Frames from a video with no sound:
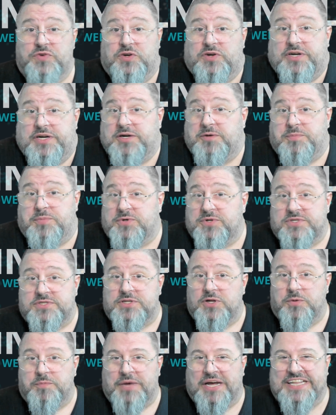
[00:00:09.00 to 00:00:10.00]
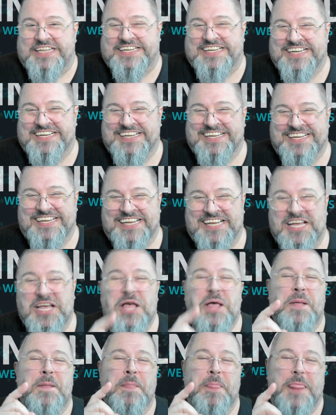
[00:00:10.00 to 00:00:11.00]
airports though, but
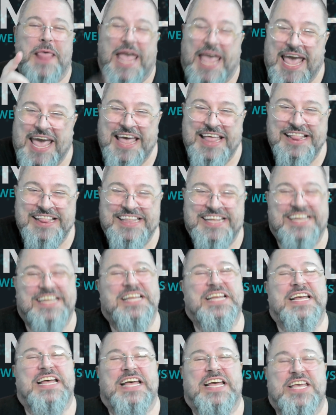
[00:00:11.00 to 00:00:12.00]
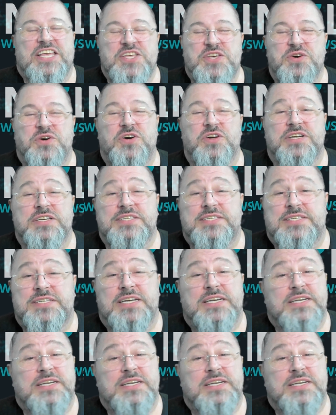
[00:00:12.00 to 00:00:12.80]
and you're gonna see